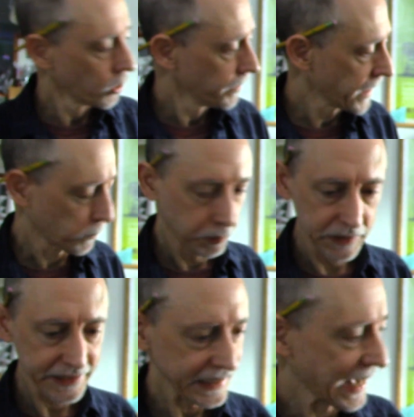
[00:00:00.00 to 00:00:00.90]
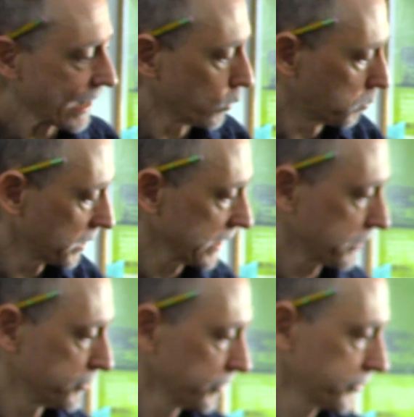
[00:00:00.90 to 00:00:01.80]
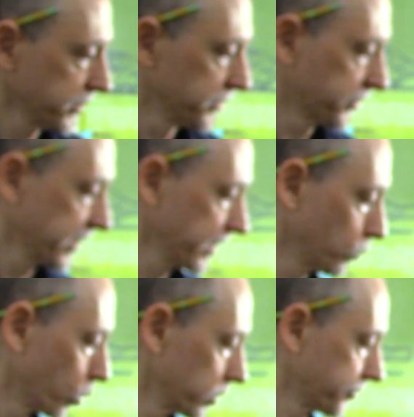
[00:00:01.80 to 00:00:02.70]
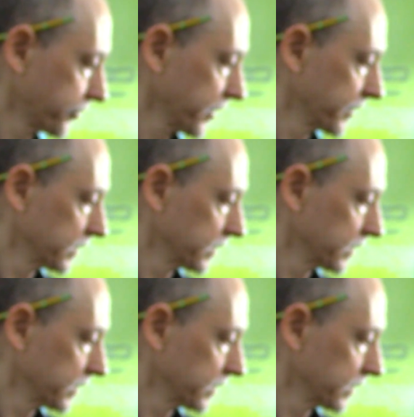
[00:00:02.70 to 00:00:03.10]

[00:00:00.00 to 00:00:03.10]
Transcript: That plague outbreak just is getting worse in the